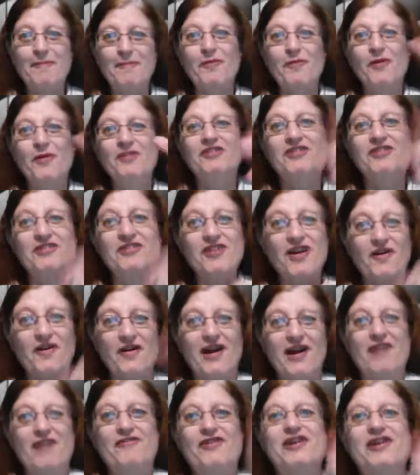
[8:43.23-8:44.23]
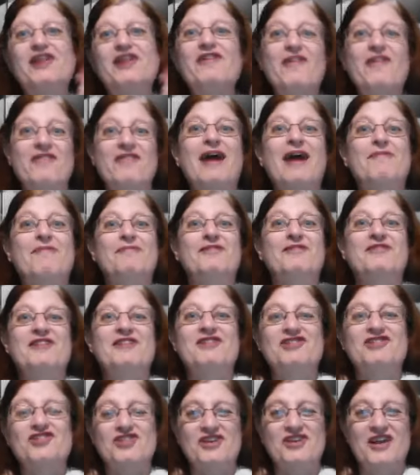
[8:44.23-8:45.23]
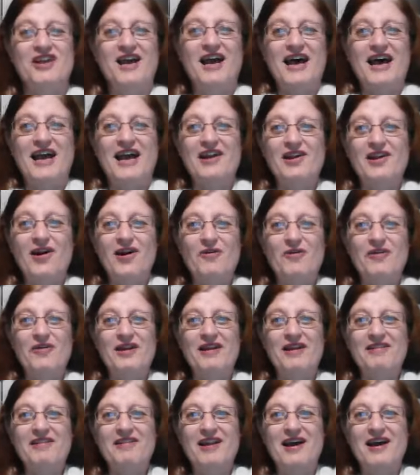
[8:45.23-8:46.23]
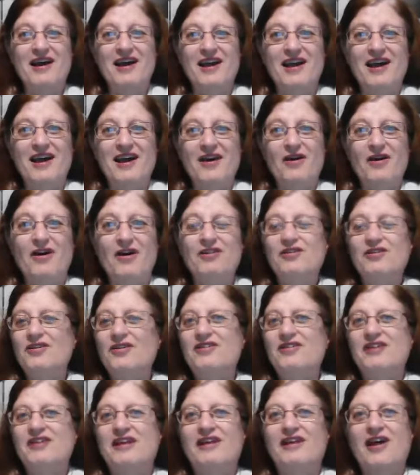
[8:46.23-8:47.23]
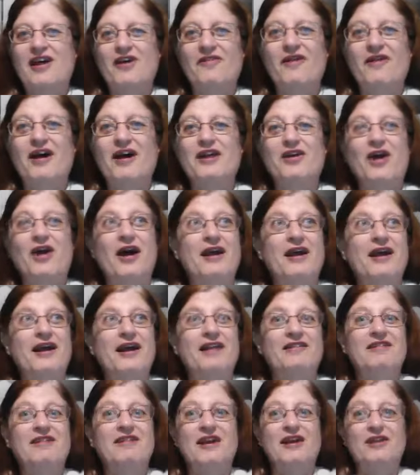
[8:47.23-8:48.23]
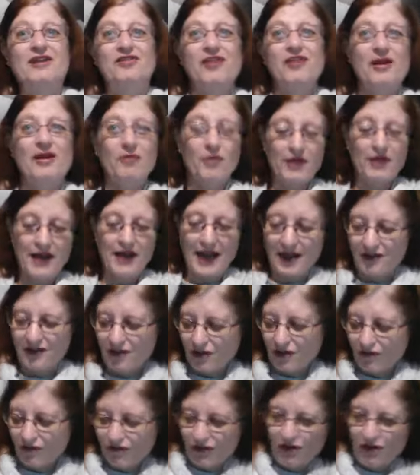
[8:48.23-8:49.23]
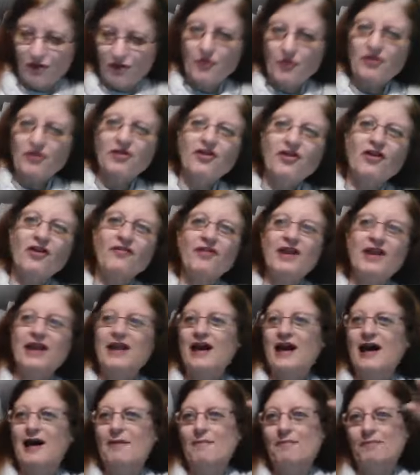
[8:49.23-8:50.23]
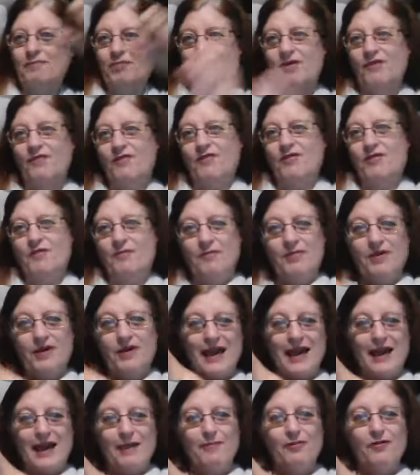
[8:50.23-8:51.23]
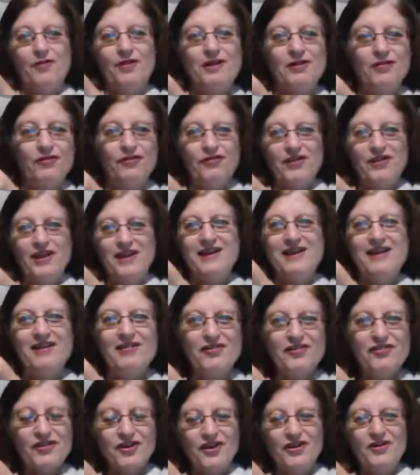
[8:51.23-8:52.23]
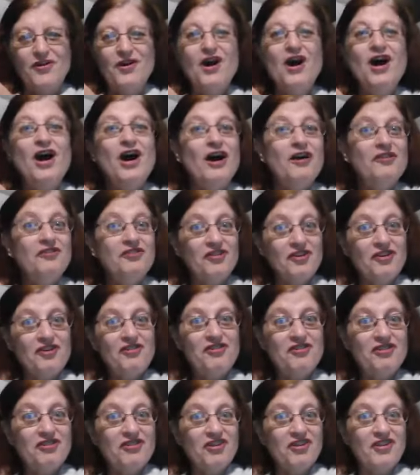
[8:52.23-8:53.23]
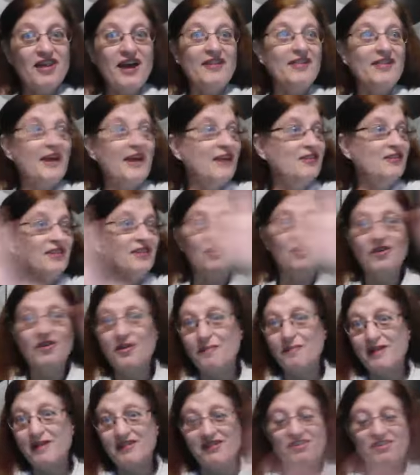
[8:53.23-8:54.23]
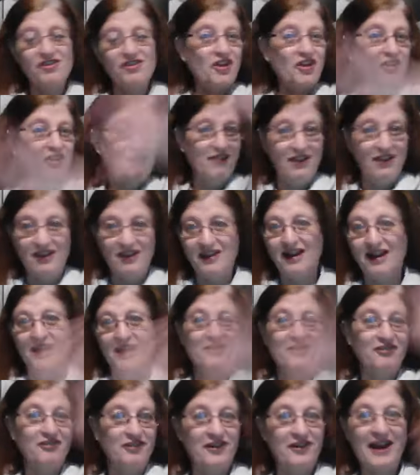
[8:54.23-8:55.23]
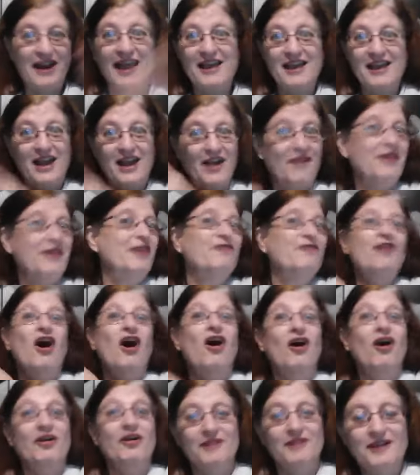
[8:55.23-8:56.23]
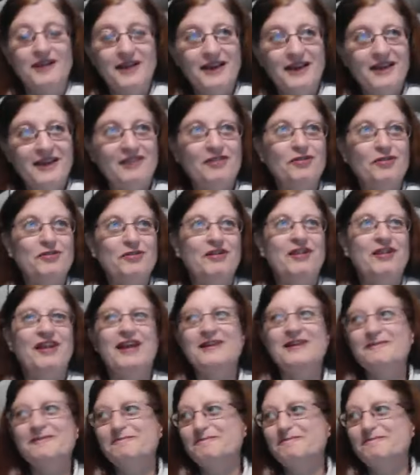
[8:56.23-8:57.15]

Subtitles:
But once you go over and you're in that position and you're holding, it's like as soon as they go, right, you go, it's like you take one hand off, you put it on the cable that you're feeding through. As soon as you do that, that's it, you're committed, you know, because you let go and you're gone, sort of thing.